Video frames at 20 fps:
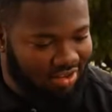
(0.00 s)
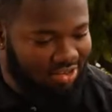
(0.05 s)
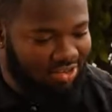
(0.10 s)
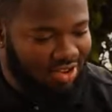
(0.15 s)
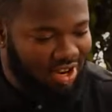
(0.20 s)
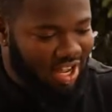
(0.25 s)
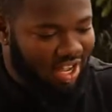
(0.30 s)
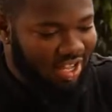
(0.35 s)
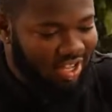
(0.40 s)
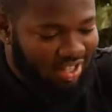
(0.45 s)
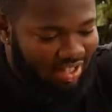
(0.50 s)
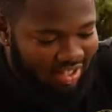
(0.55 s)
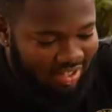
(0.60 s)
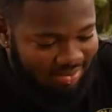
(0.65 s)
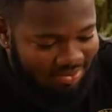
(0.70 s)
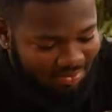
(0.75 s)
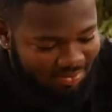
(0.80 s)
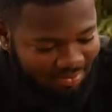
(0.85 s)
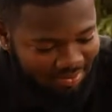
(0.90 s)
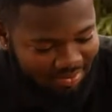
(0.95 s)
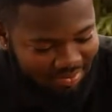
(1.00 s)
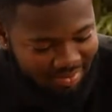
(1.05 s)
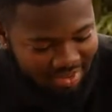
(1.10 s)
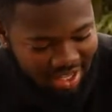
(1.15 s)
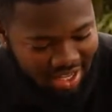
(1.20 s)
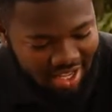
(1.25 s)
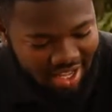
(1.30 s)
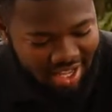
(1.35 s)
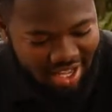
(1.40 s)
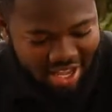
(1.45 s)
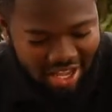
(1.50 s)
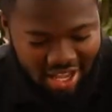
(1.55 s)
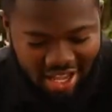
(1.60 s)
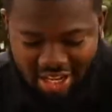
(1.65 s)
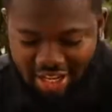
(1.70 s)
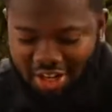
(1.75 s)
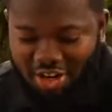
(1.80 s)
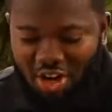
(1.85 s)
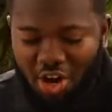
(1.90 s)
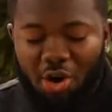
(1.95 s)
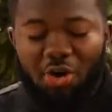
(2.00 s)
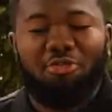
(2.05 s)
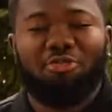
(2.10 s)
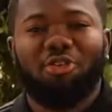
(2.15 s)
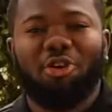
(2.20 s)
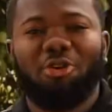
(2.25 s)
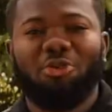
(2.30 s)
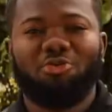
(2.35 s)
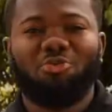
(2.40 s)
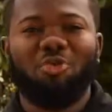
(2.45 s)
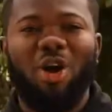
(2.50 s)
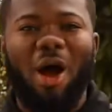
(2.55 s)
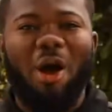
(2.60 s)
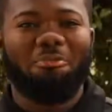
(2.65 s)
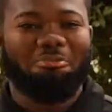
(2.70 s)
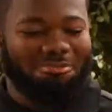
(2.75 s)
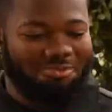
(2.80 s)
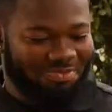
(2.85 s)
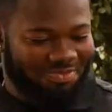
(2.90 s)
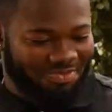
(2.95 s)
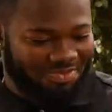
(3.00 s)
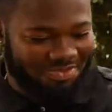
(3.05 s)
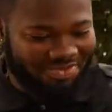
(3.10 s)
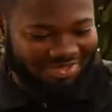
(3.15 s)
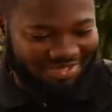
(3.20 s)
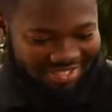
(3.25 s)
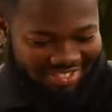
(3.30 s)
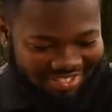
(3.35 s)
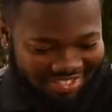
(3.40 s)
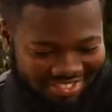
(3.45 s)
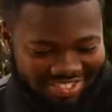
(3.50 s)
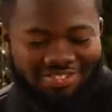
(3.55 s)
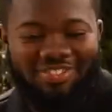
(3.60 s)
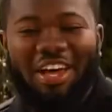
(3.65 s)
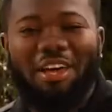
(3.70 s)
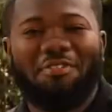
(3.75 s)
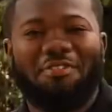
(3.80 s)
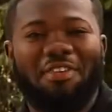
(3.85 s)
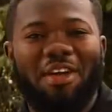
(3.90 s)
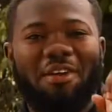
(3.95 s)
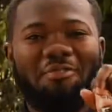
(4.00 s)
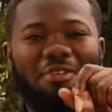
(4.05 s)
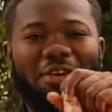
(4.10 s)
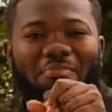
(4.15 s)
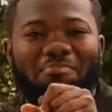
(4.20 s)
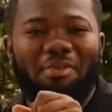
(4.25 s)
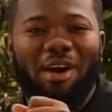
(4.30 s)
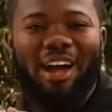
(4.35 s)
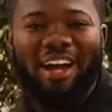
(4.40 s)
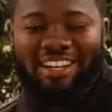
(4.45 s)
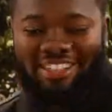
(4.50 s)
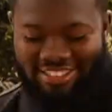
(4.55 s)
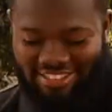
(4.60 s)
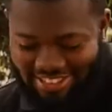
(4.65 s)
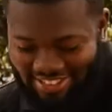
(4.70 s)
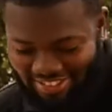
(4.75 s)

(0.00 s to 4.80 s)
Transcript: right and now for the rum my favorite part